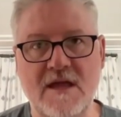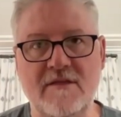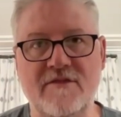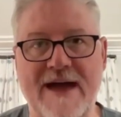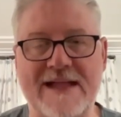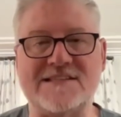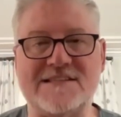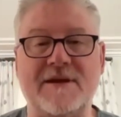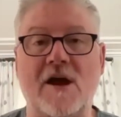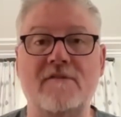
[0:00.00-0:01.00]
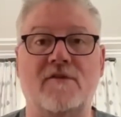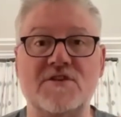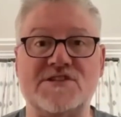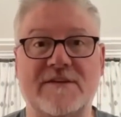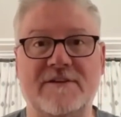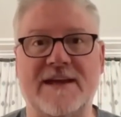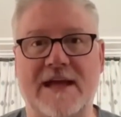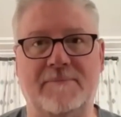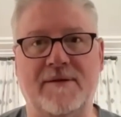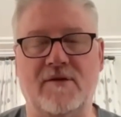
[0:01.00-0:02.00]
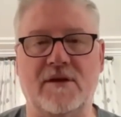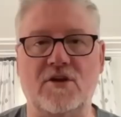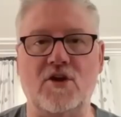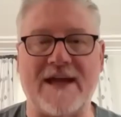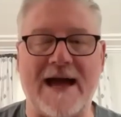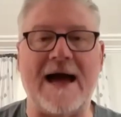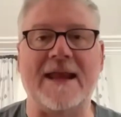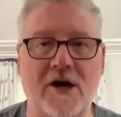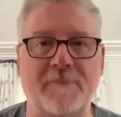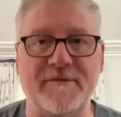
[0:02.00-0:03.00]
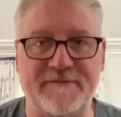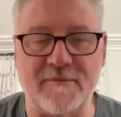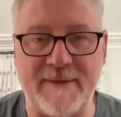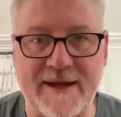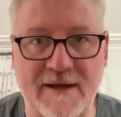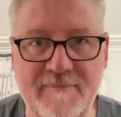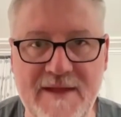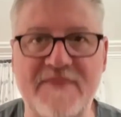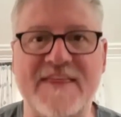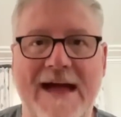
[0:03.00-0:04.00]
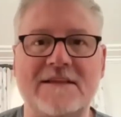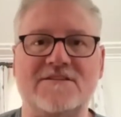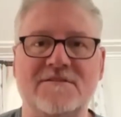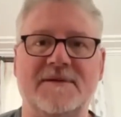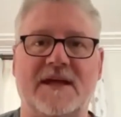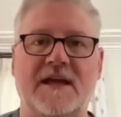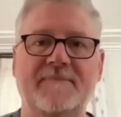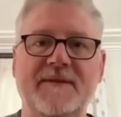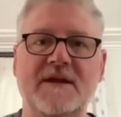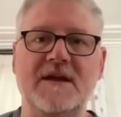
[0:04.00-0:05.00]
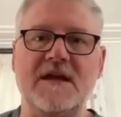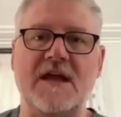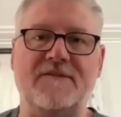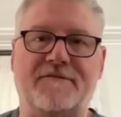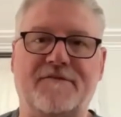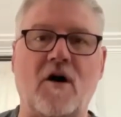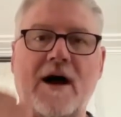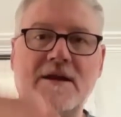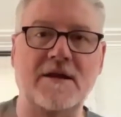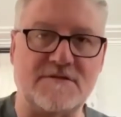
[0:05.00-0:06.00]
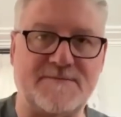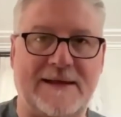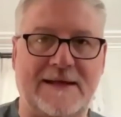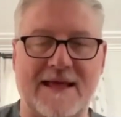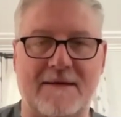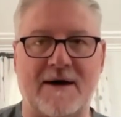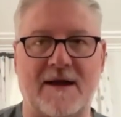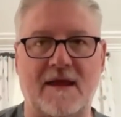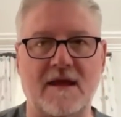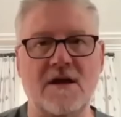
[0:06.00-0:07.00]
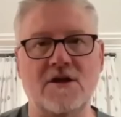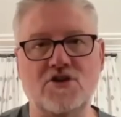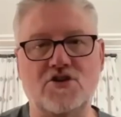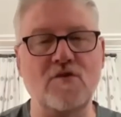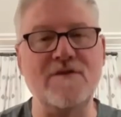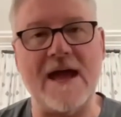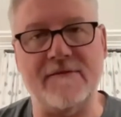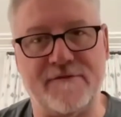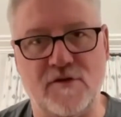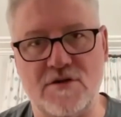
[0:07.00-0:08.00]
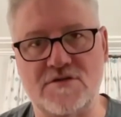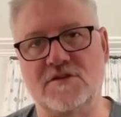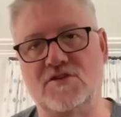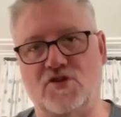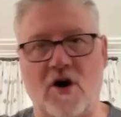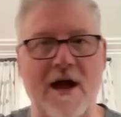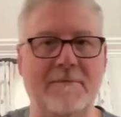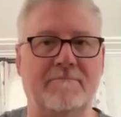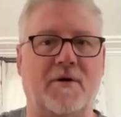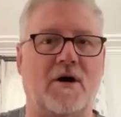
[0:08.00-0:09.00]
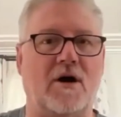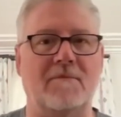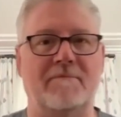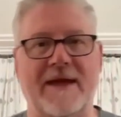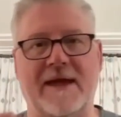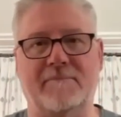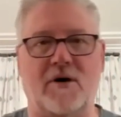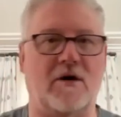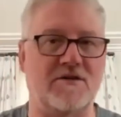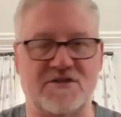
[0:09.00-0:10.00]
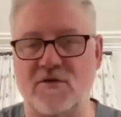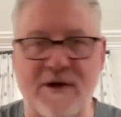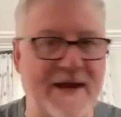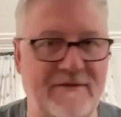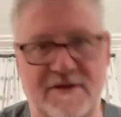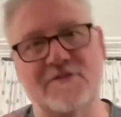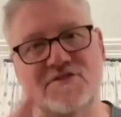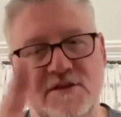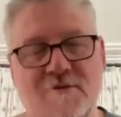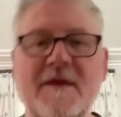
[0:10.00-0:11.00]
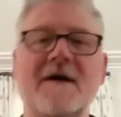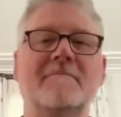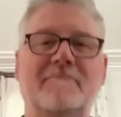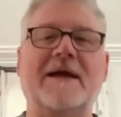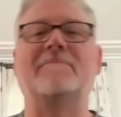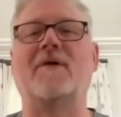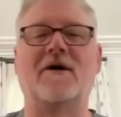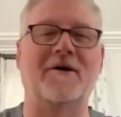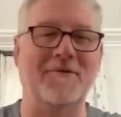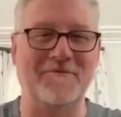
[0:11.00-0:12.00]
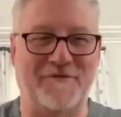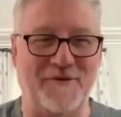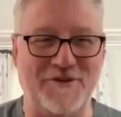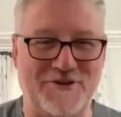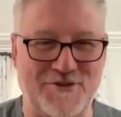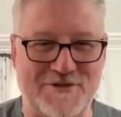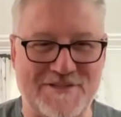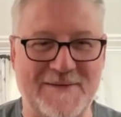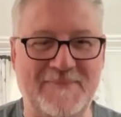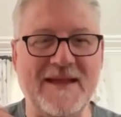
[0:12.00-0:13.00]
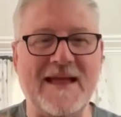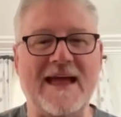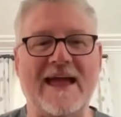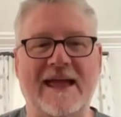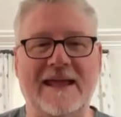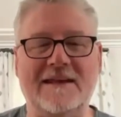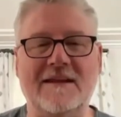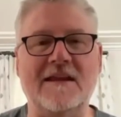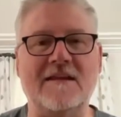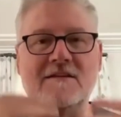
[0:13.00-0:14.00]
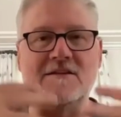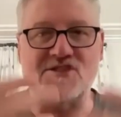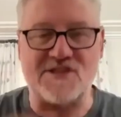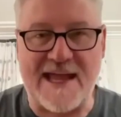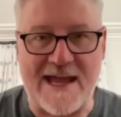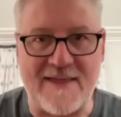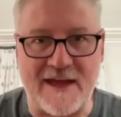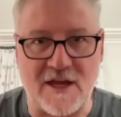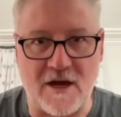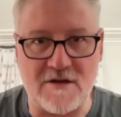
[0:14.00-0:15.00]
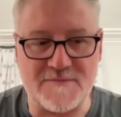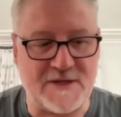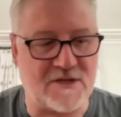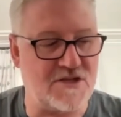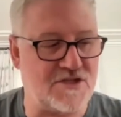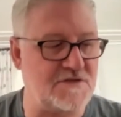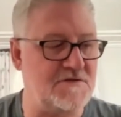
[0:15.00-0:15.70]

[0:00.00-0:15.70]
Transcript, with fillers: That's something over a 7-day period, you can't help but feel better. And that, to me, if you're frightened of spending that money, do that first. Try and borrow, beg, borrow, steal, whatever. Don't steal. Beg, borrow for the juicer and see how that goes, because